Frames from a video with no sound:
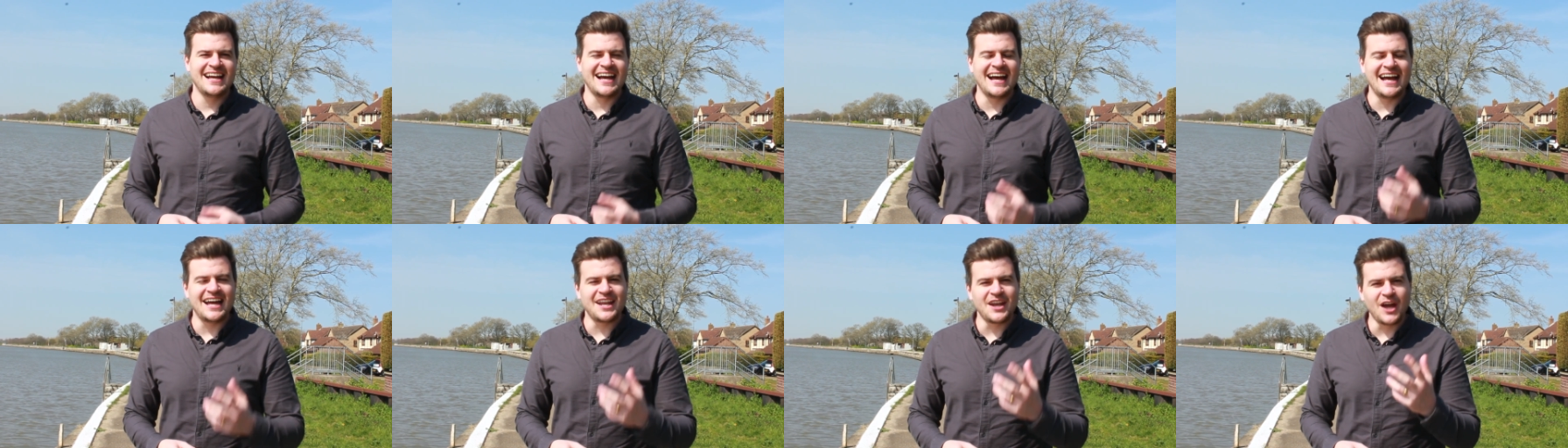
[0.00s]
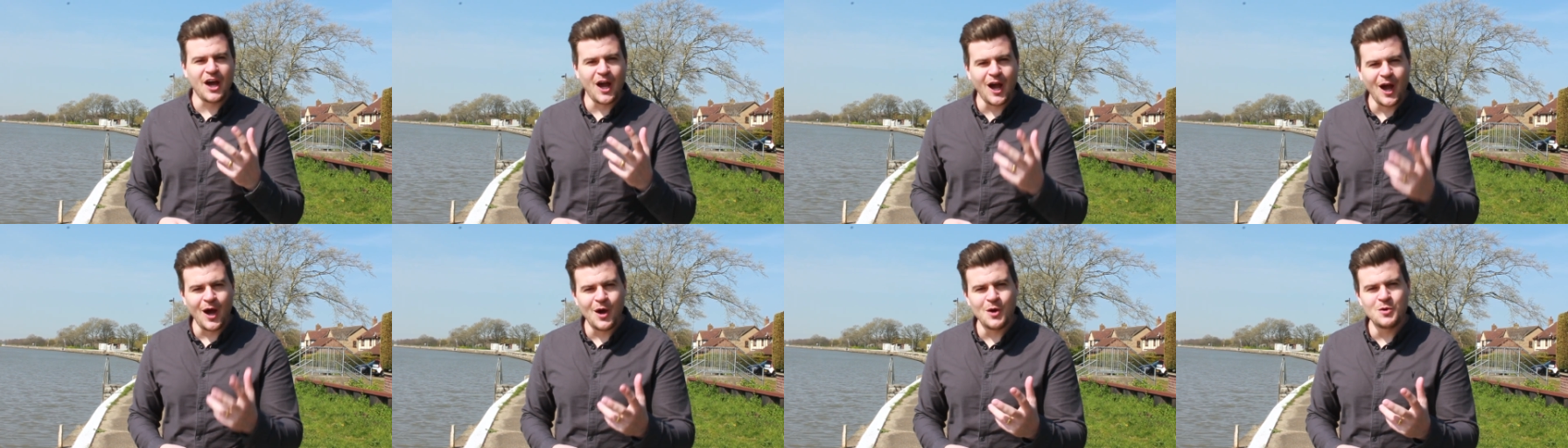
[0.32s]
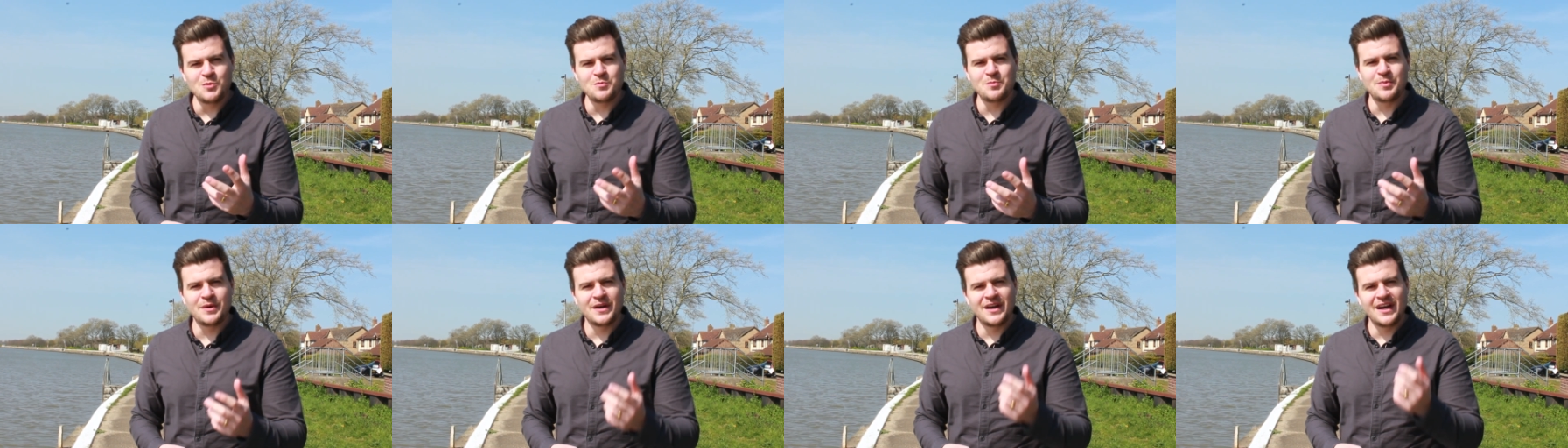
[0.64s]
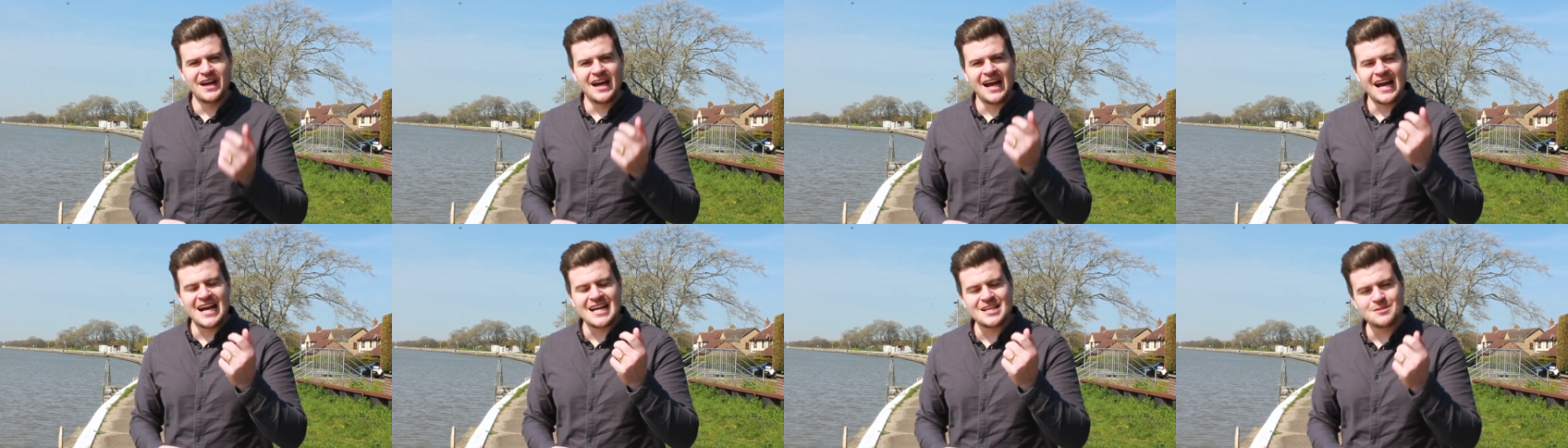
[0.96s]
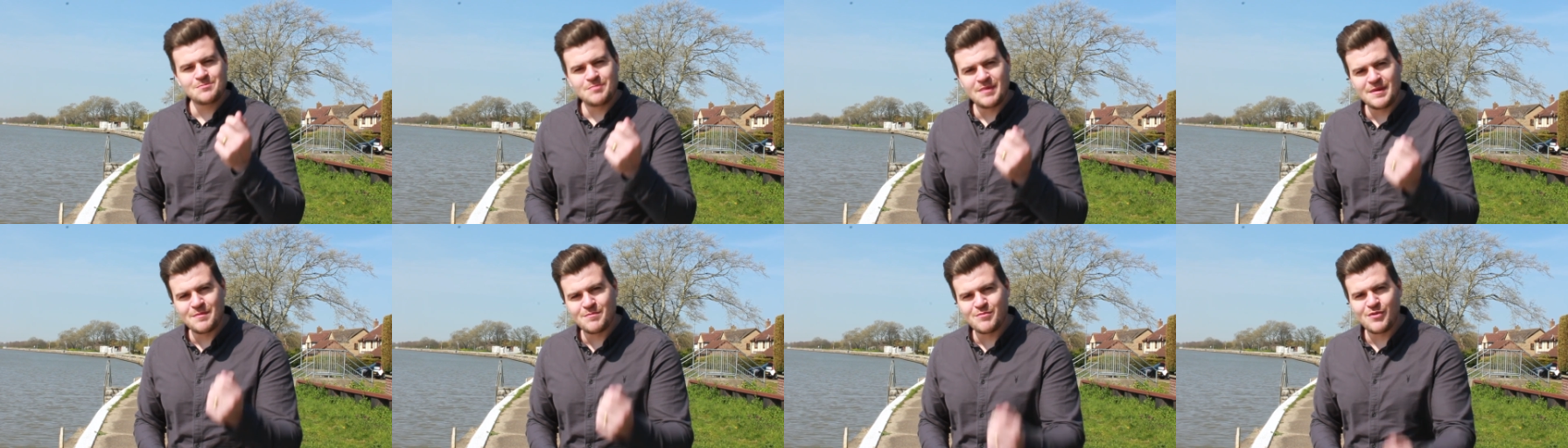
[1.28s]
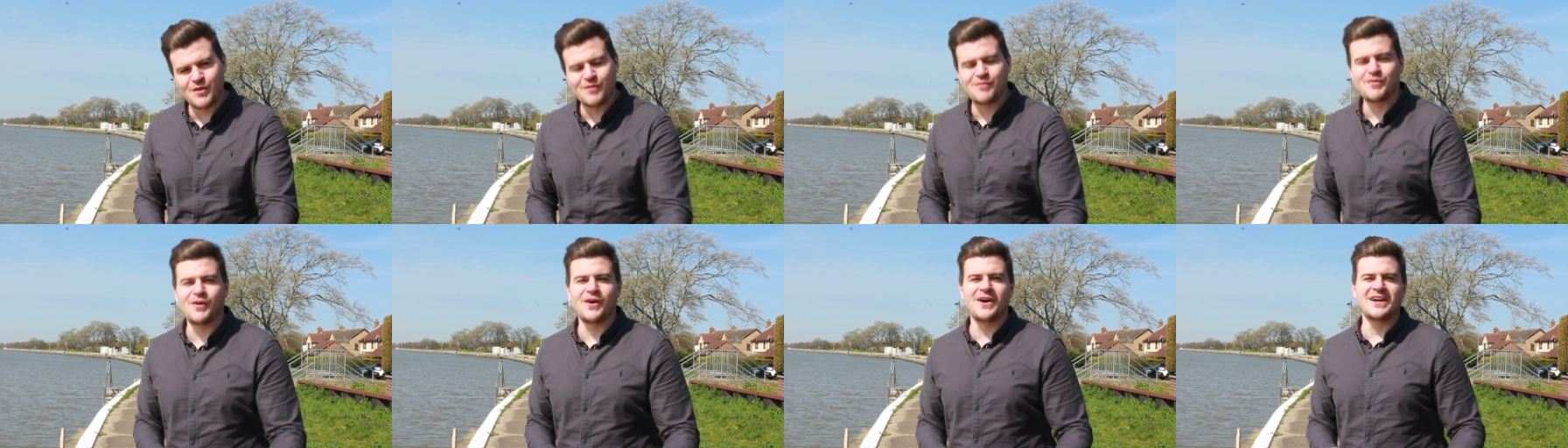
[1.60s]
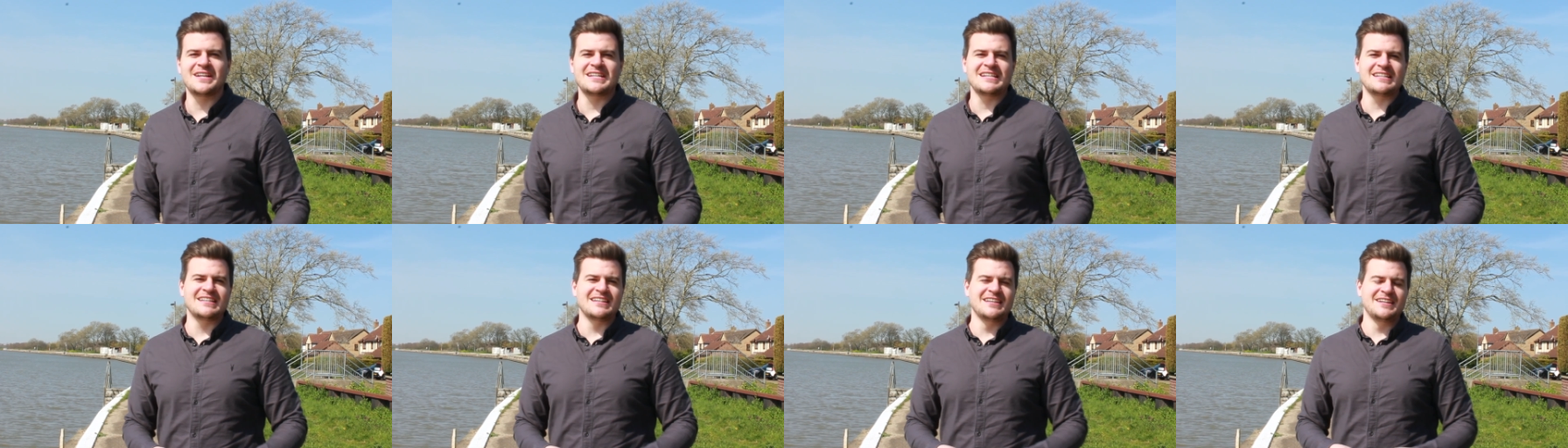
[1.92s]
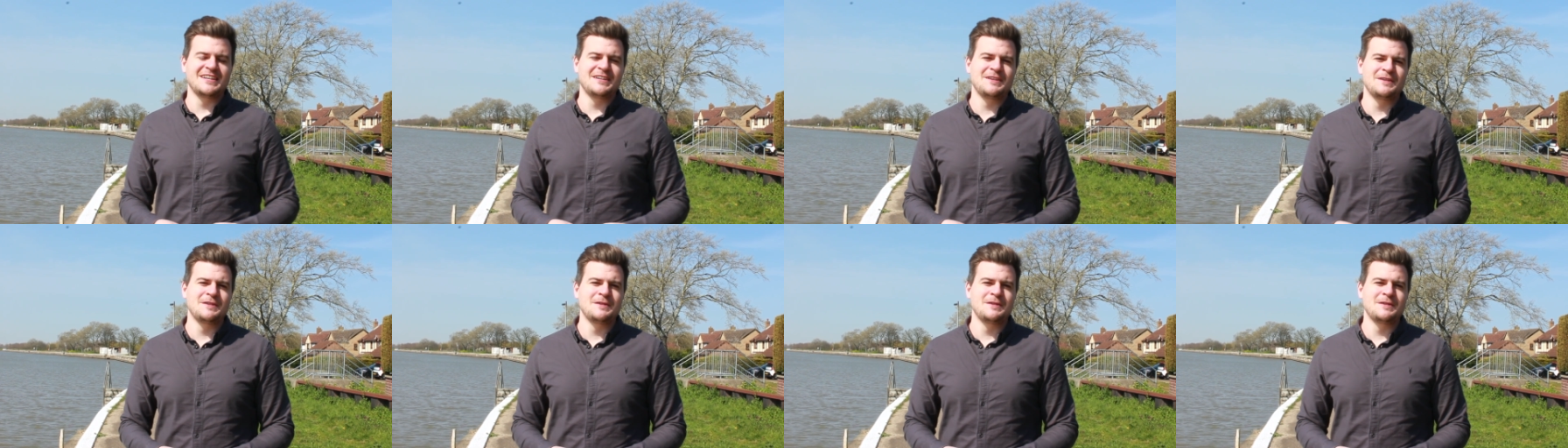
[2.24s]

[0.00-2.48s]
and hope has been provided.